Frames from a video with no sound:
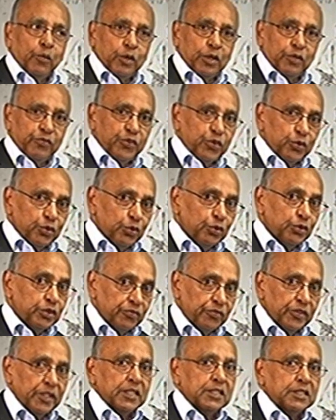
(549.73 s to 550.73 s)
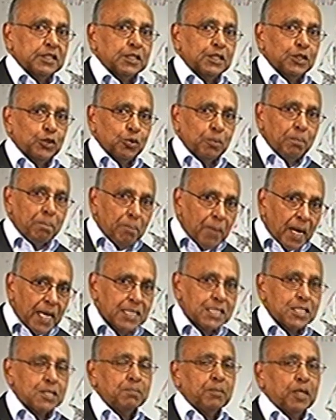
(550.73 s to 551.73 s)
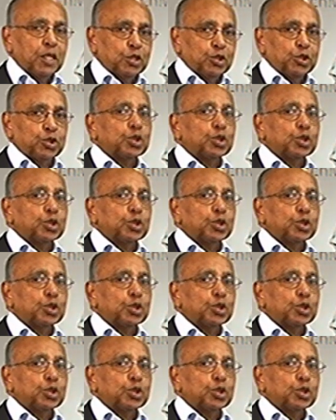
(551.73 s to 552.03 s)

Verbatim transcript: if you use a filter you must make